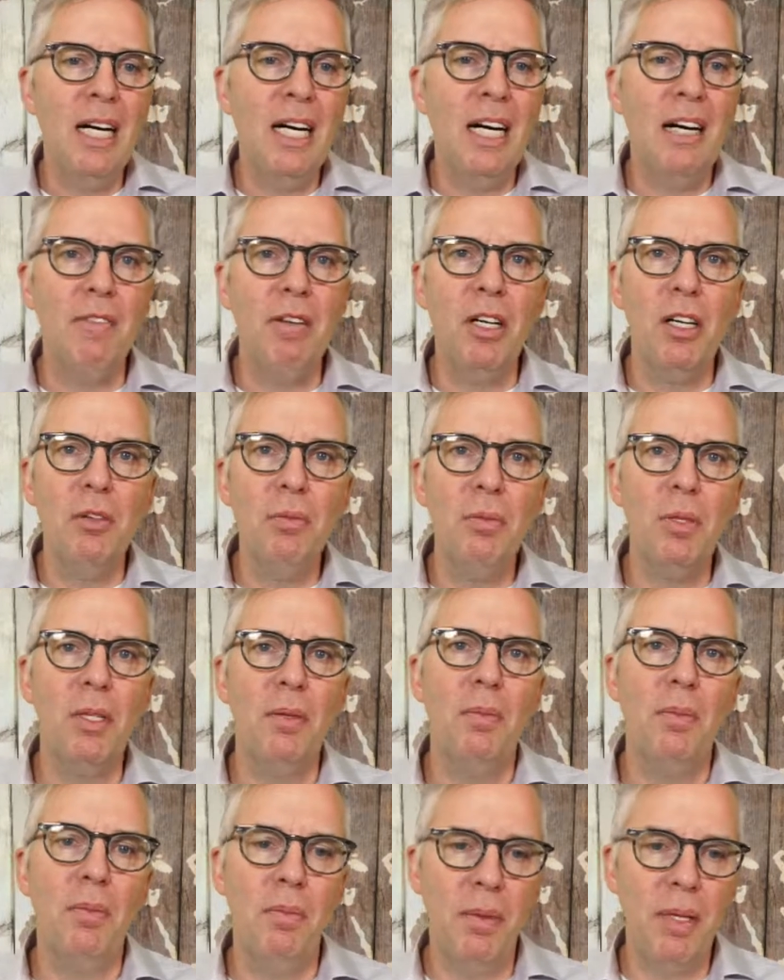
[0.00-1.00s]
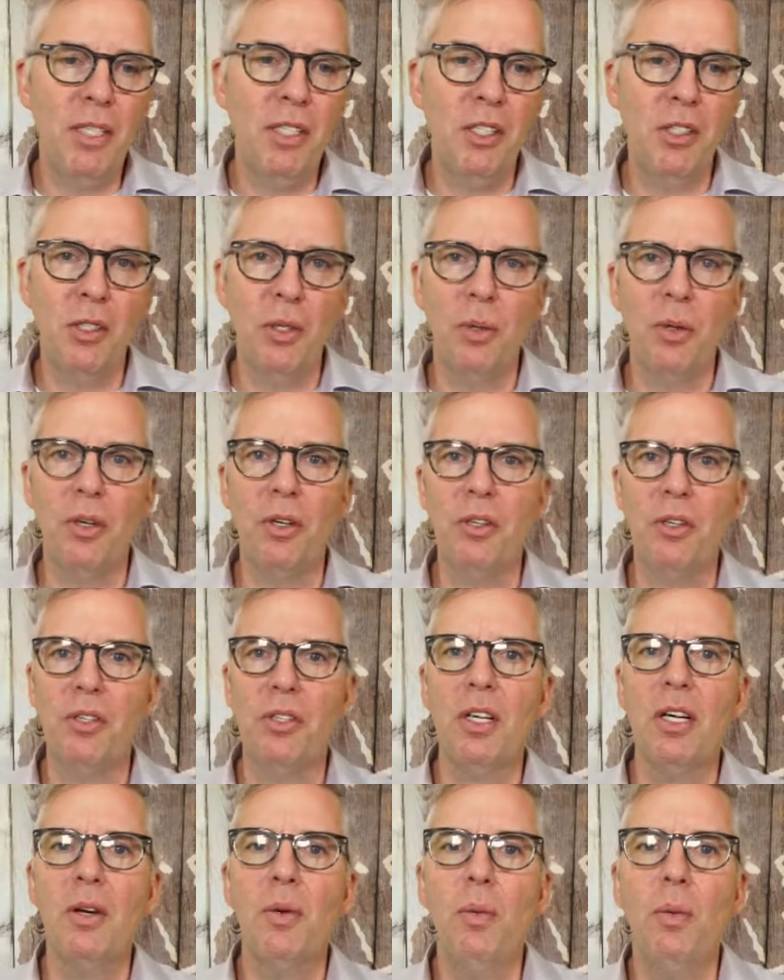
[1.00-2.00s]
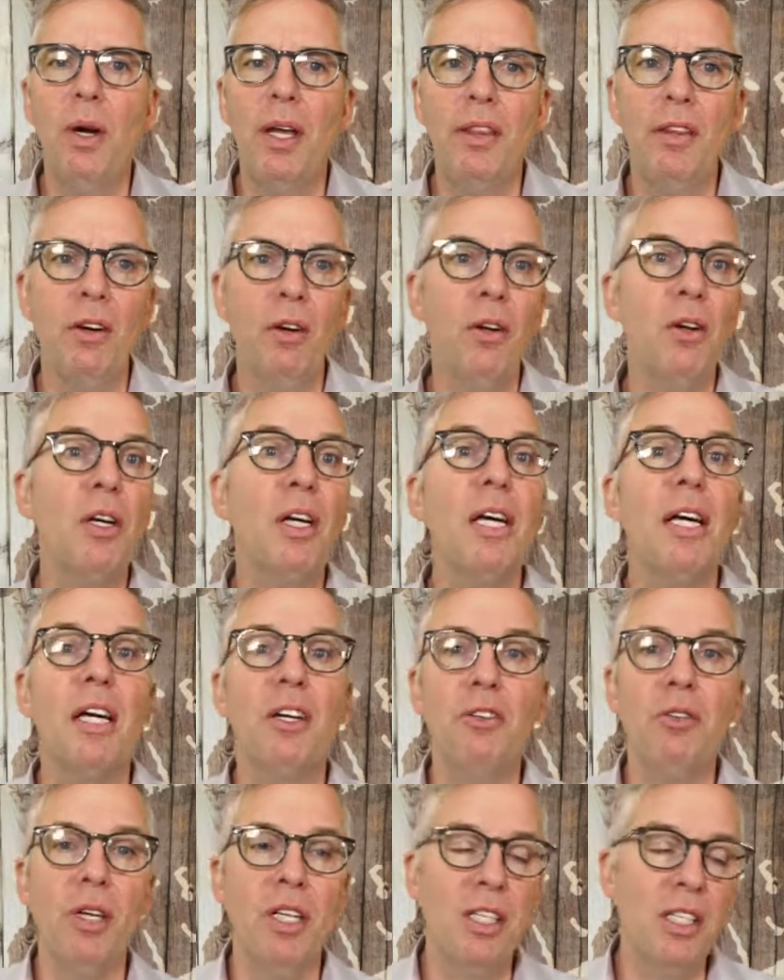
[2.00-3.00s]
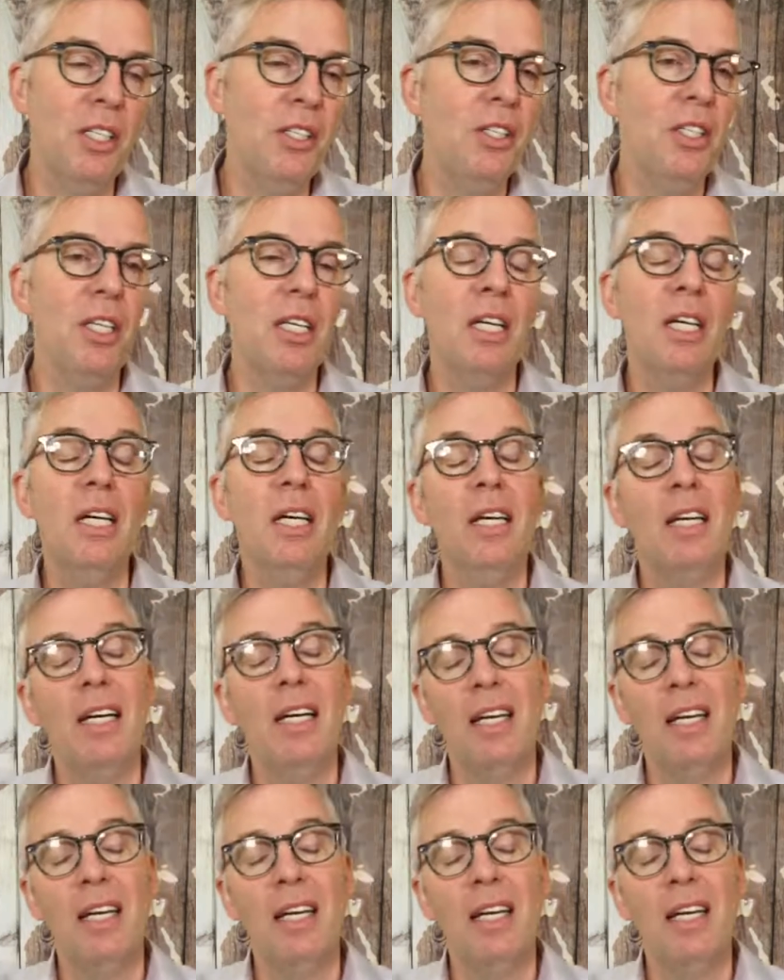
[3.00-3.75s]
I've helped business owners when they're looking at transitioning